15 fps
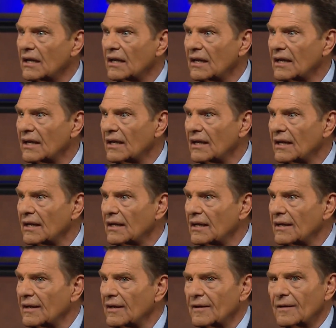
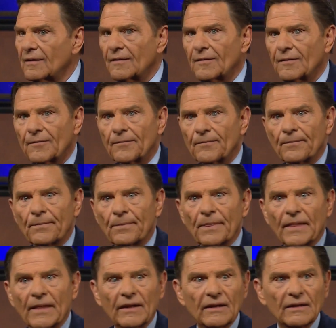
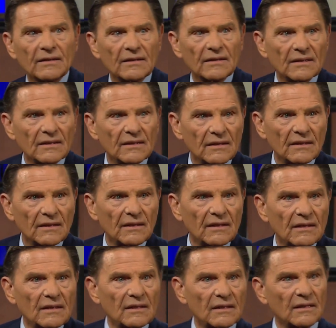No one is speaking in this clip.